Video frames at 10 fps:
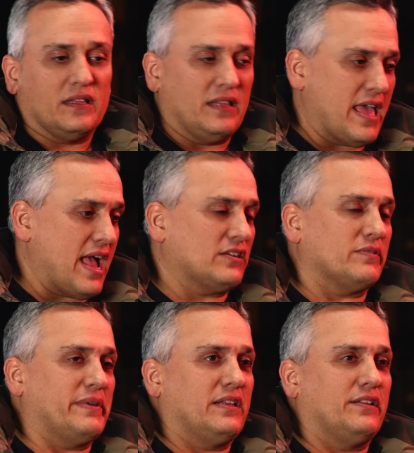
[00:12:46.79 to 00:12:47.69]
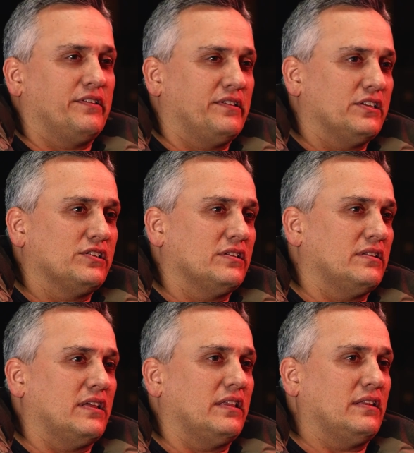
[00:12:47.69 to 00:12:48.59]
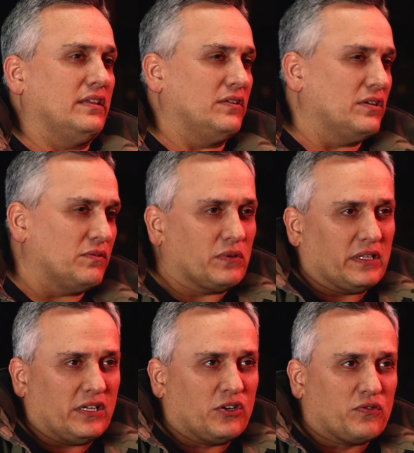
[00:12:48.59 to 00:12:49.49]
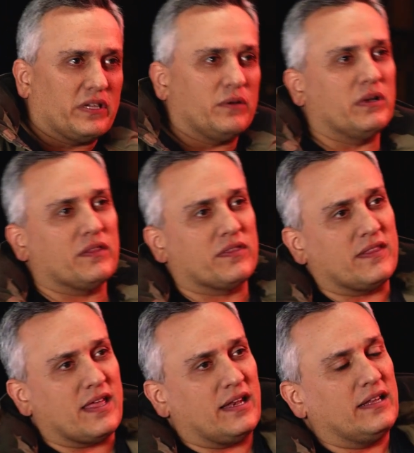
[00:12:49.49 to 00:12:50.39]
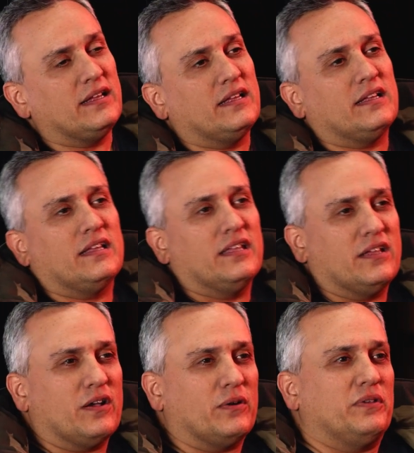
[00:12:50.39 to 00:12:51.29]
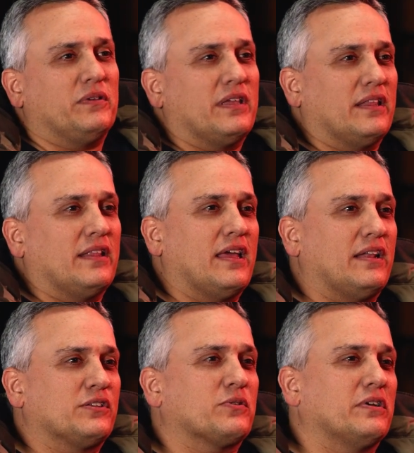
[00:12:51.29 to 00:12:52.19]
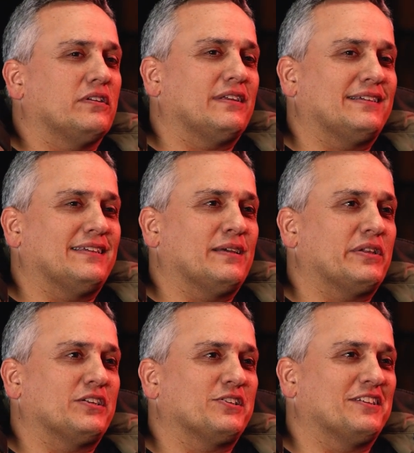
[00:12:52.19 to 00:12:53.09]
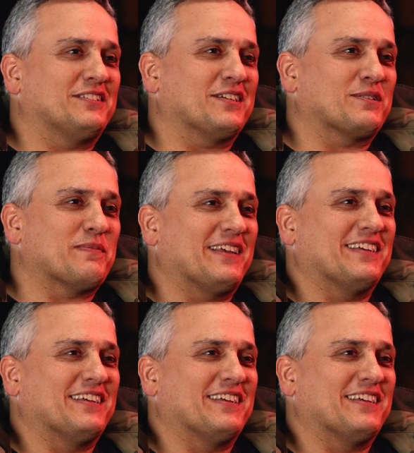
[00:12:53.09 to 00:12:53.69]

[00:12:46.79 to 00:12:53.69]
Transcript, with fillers: the actor made a decision that you didn't really agree with and then you know, you get in the editorial and you're like, damn it, I should have stuck to my